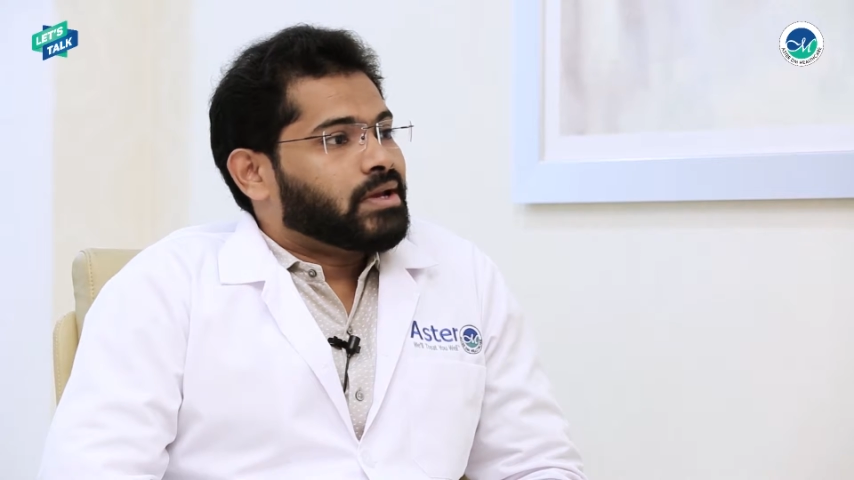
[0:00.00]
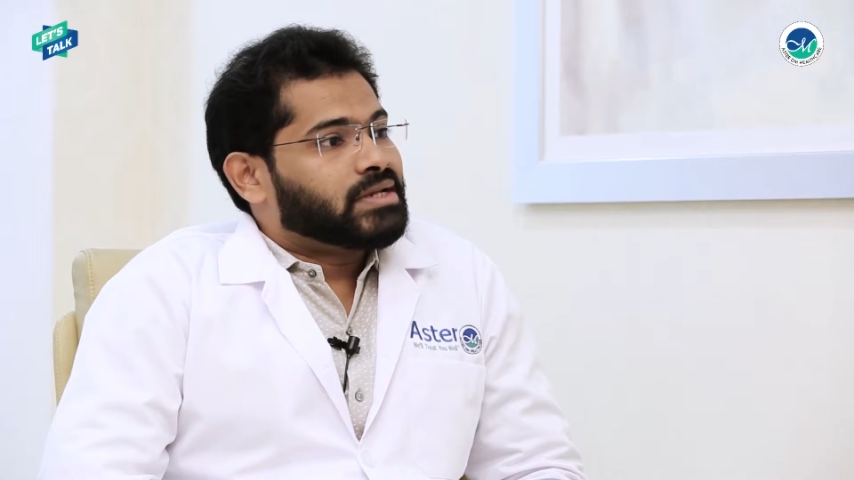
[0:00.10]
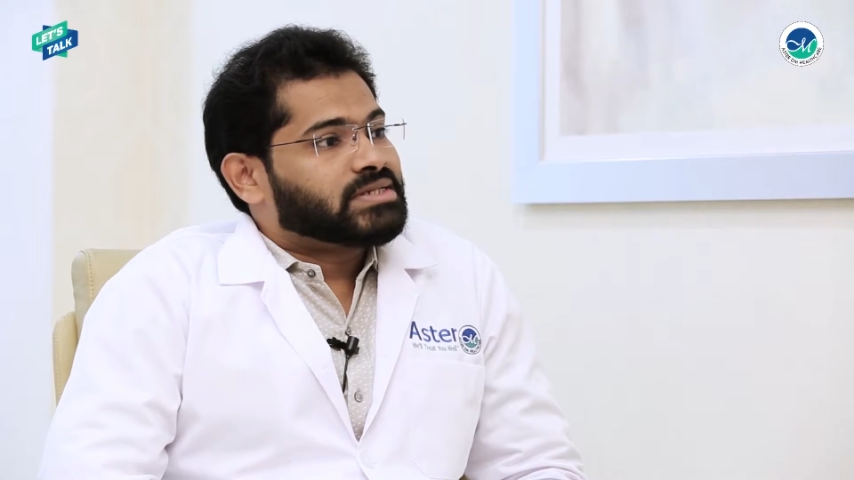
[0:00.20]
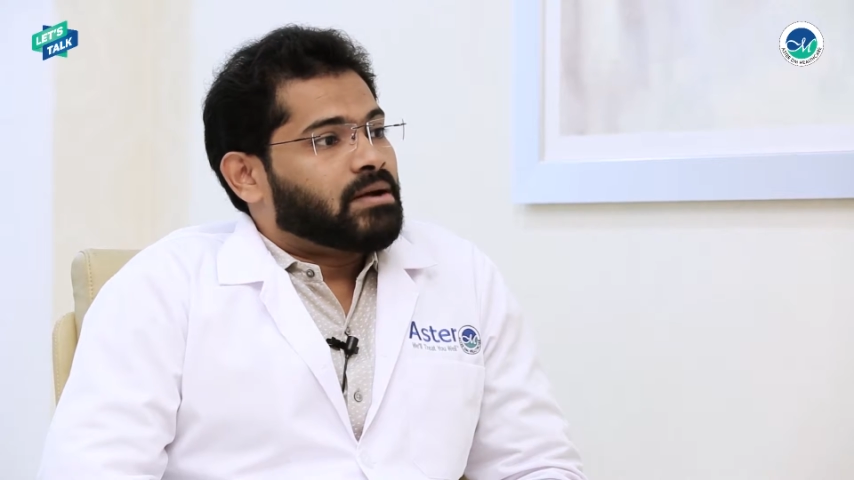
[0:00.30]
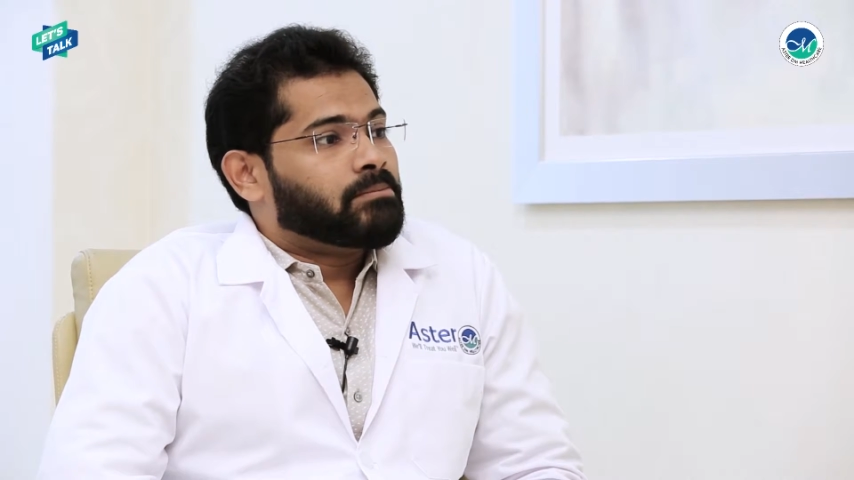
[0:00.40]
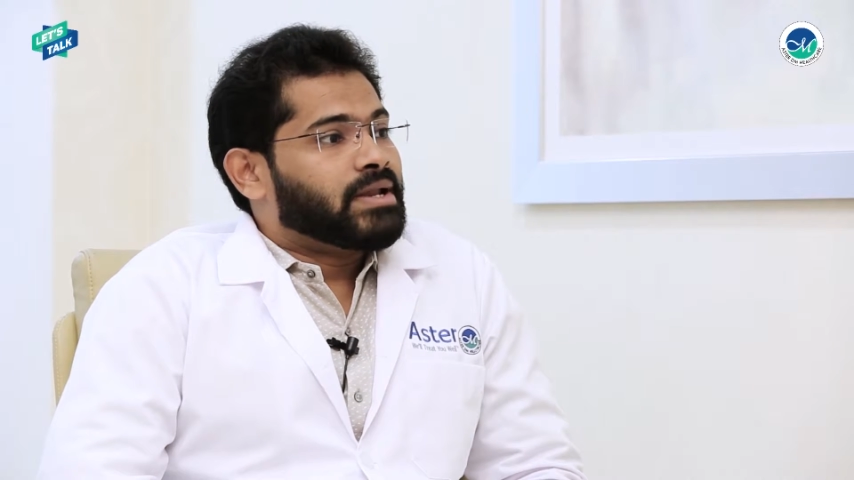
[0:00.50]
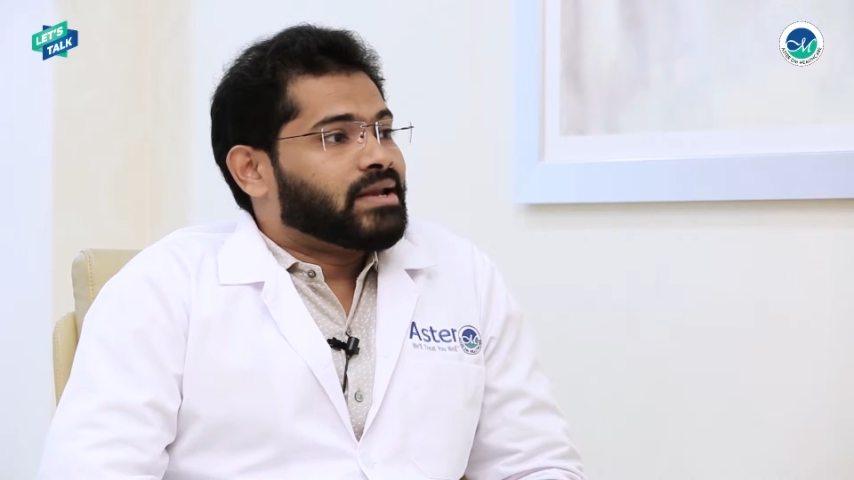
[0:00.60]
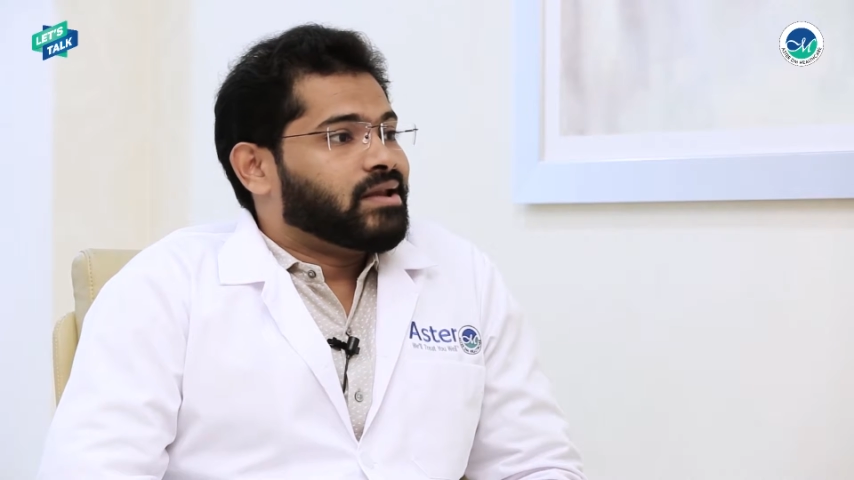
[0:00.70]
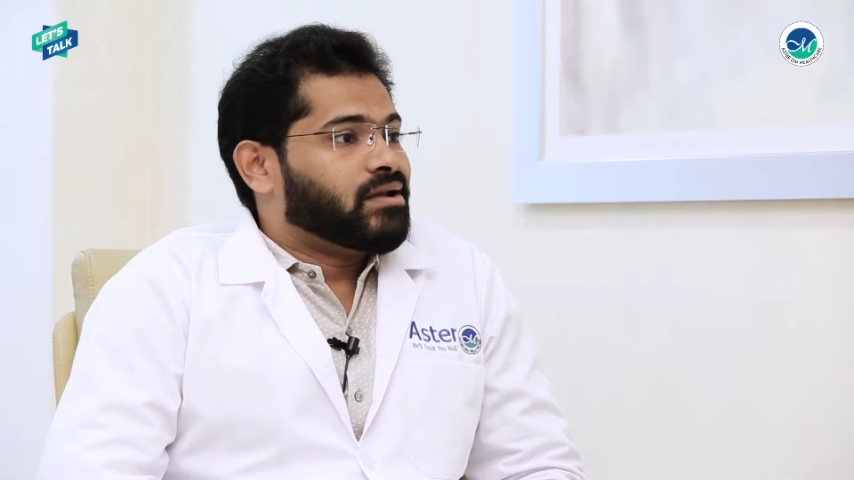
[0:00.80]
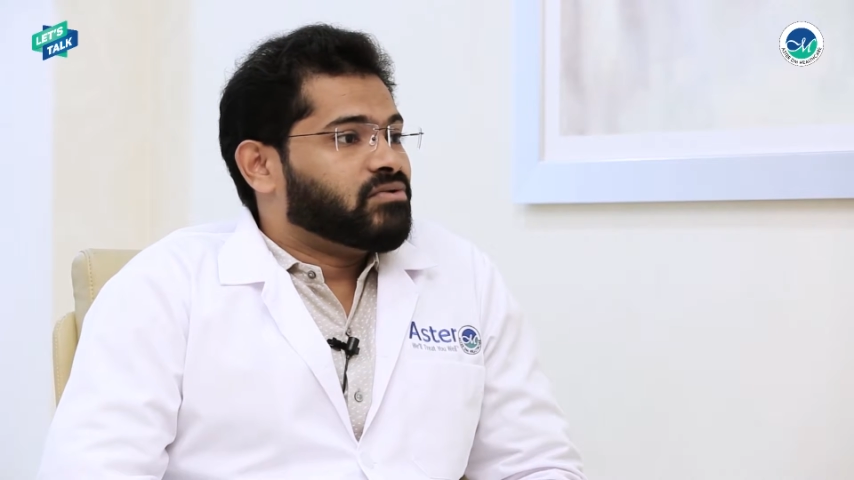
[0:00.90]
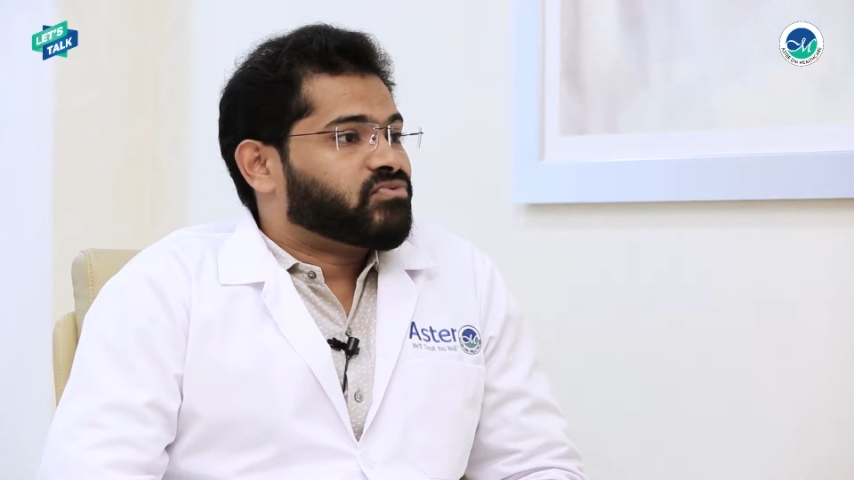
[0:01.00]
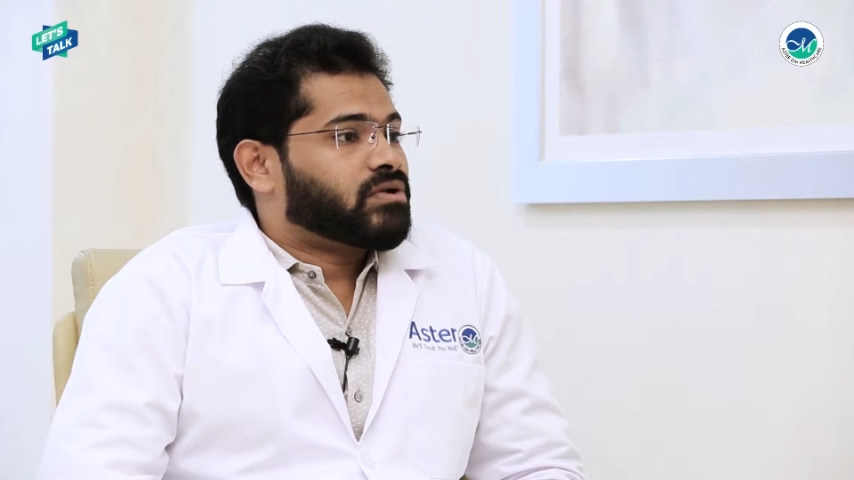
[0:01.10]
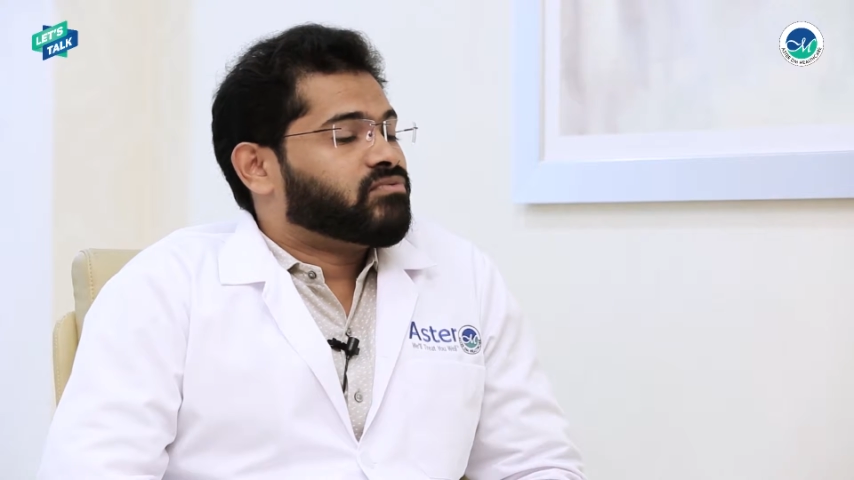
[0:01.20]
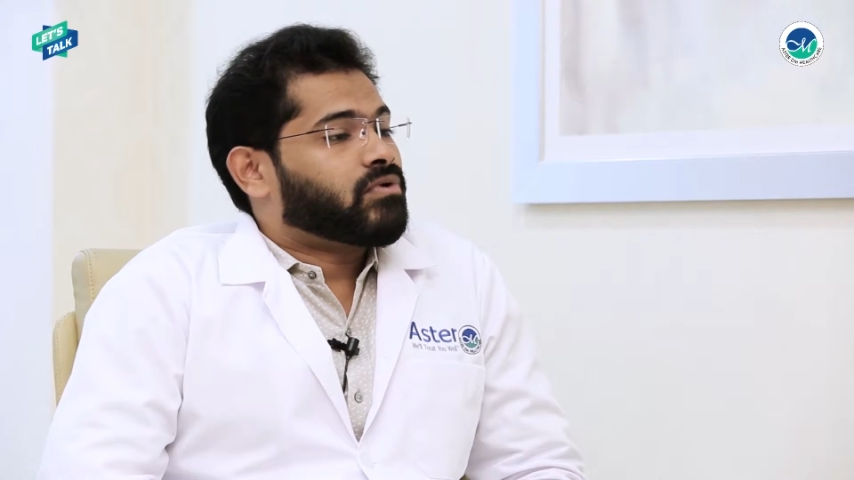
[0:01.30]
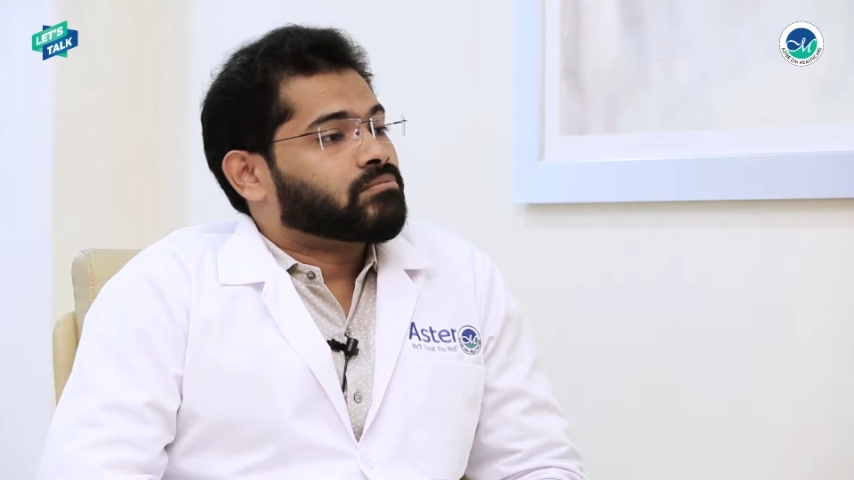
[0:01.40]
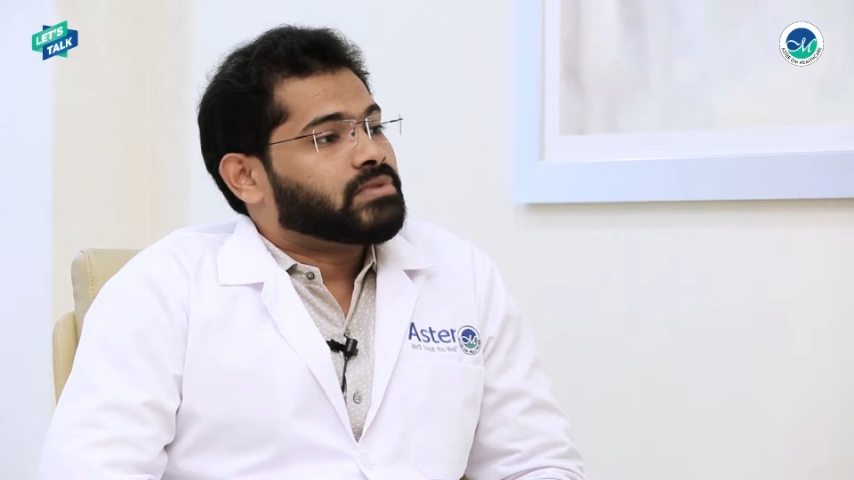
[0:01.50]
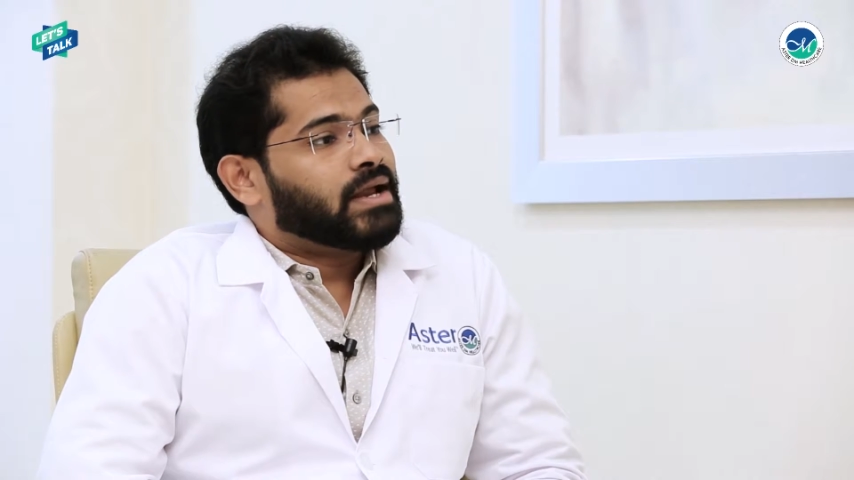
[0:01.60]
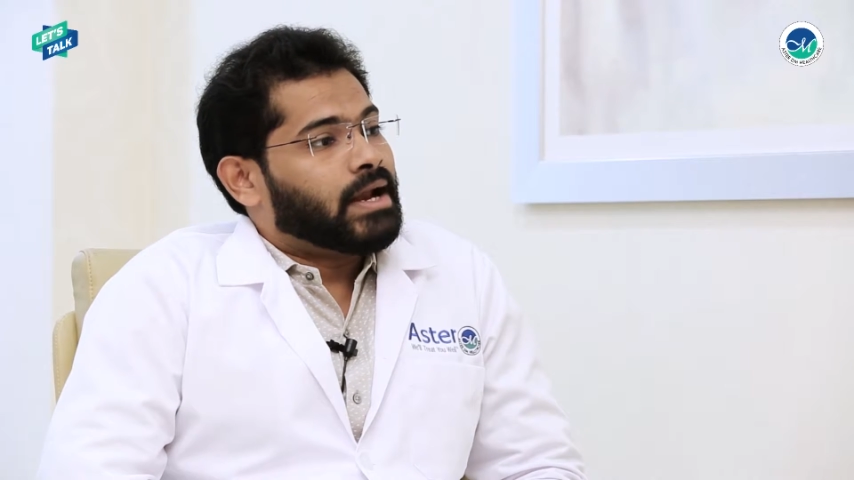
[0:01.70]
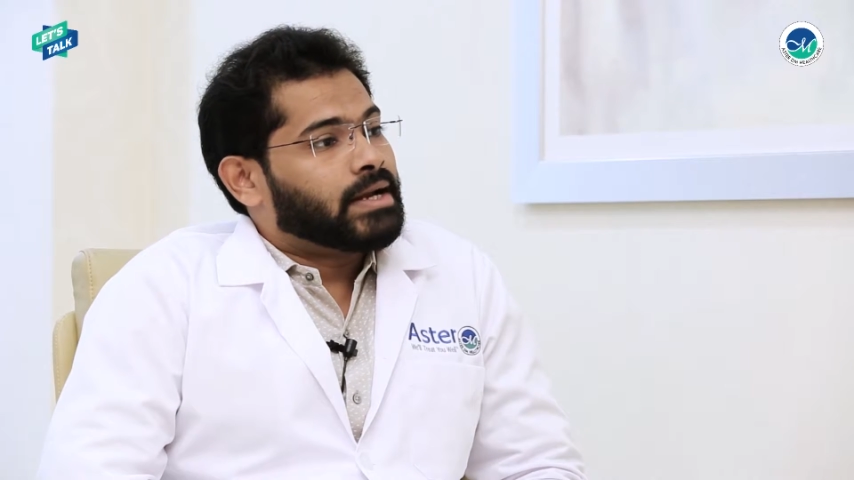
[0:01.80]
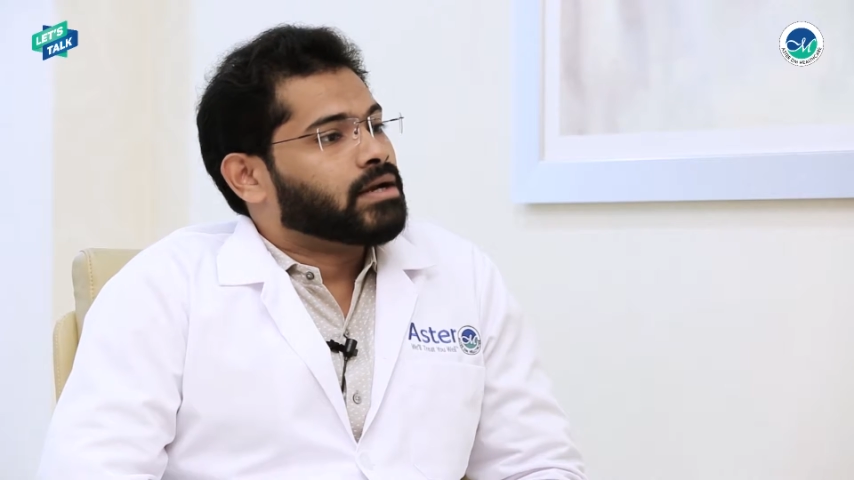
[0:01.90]
it is completely different from
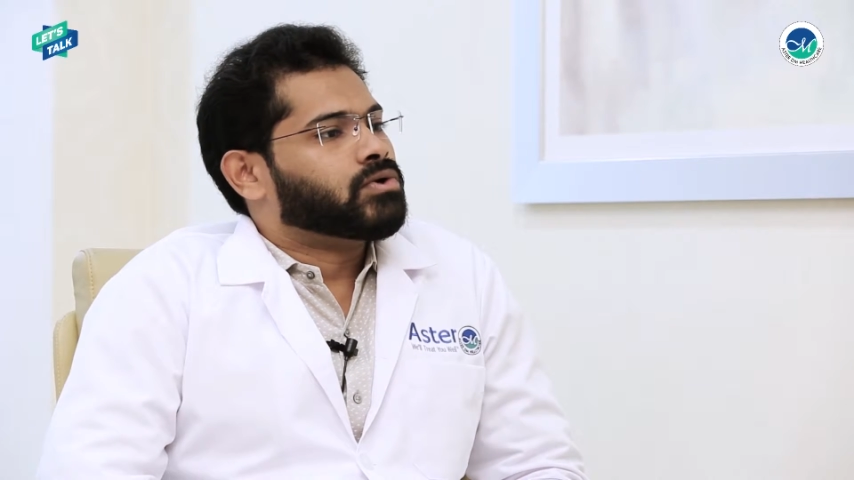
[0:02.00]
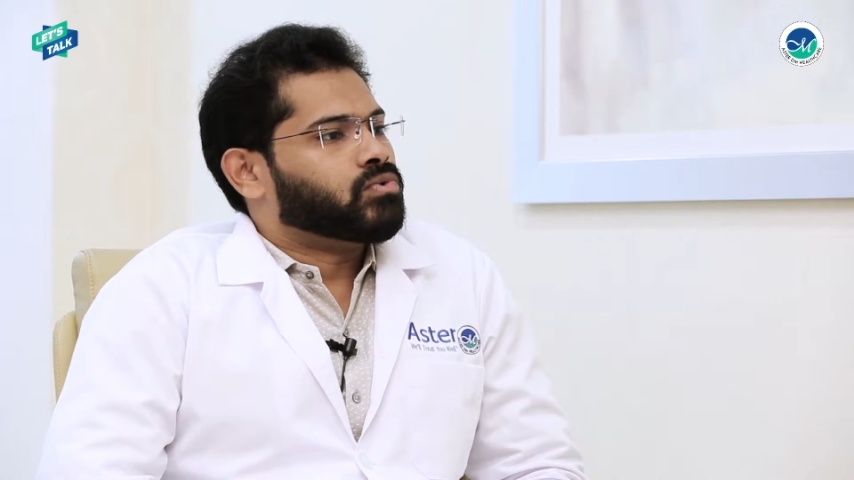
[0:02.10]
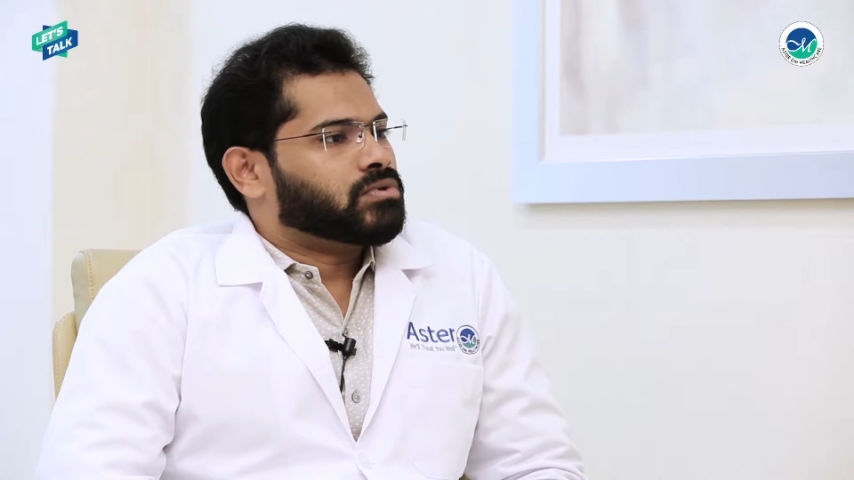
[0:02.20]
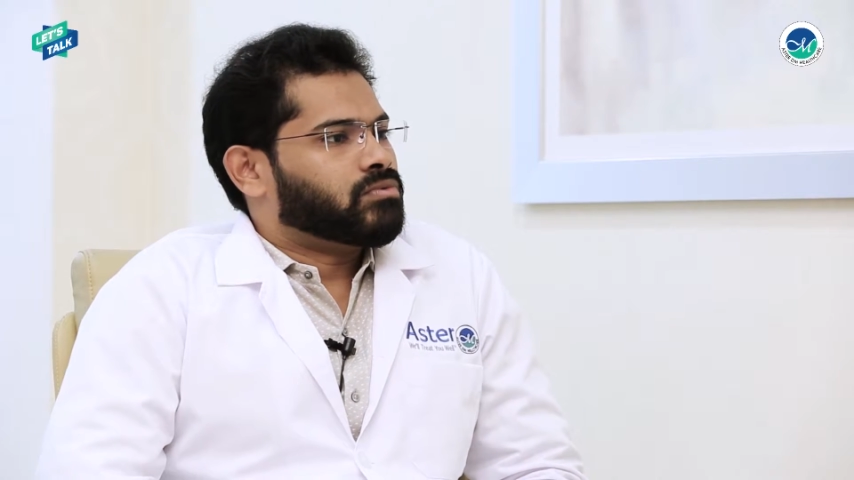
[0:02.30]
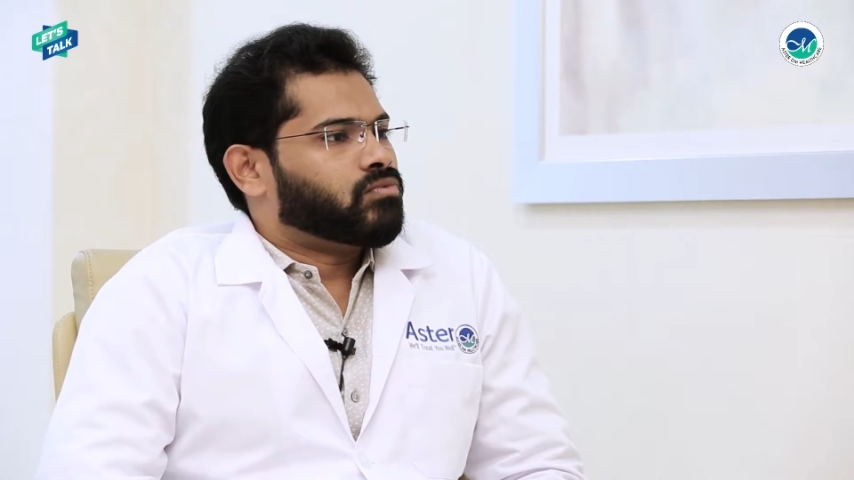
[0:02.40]
the adult tooth.